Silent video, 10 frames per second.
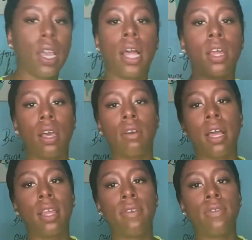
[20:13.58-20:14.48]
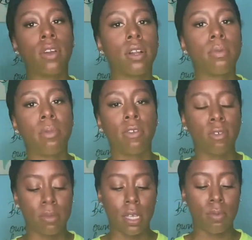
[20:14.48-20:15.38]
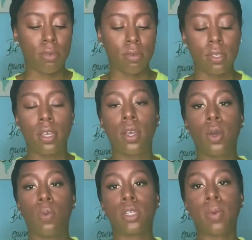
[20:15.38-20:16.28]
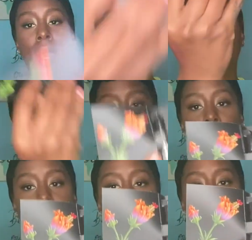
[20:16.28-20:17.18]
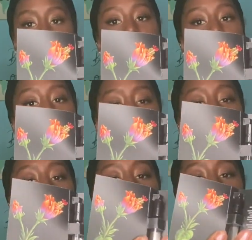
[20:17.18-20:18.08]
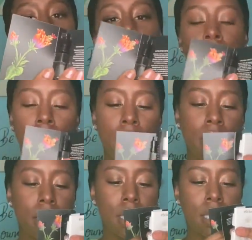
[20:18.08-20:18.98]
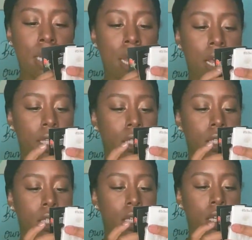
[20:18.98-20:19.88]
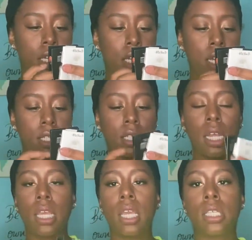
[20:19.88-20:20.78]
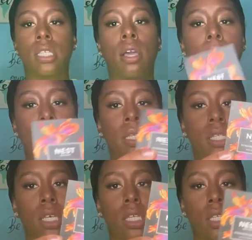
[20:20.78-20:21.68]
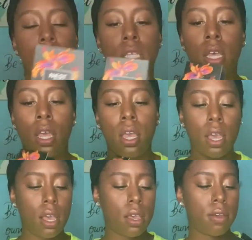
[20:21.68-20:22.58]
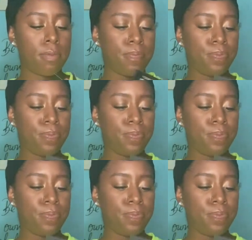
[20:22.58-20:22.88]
I live for perfume samples, which is why I got another one. This is Nest Sun-Kissed Hibiscus. I